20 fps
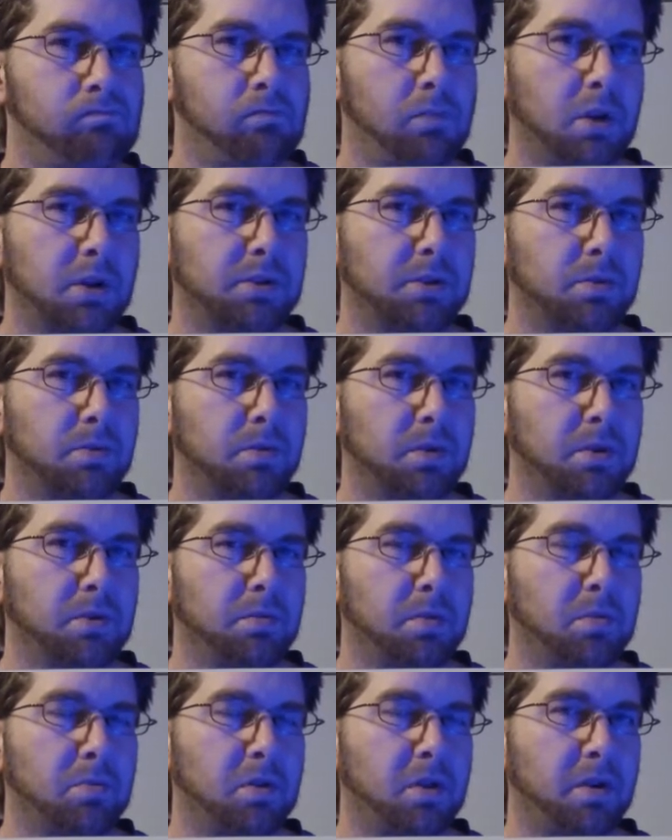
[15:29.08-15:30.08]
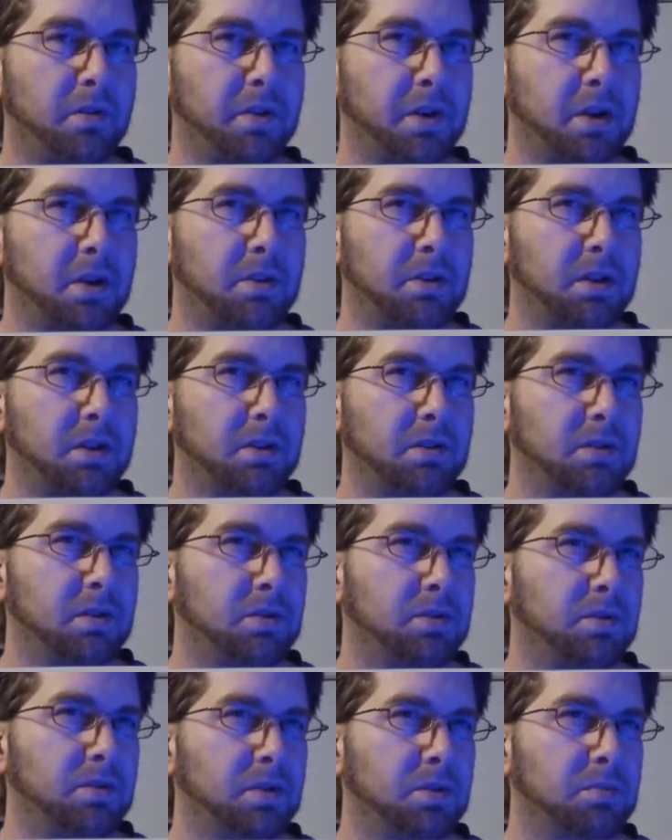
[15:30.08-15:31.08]
I don't really remember offhand. I think it's
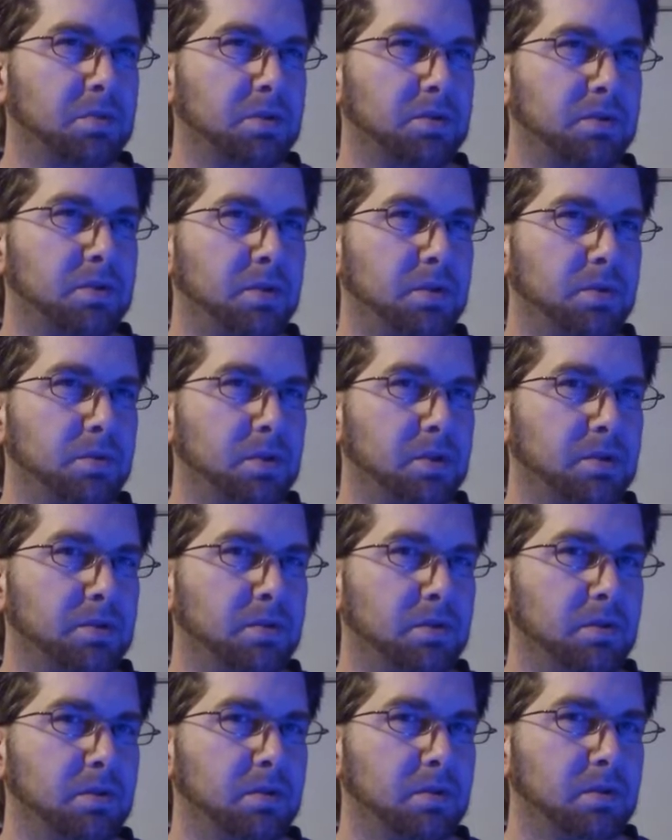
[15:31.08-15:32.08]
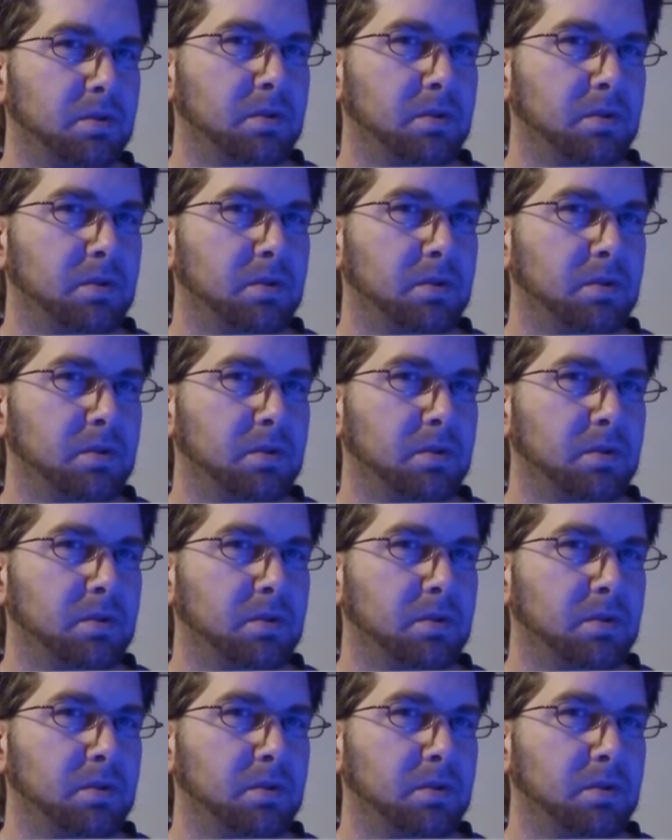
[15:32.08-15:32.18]
issue number 200.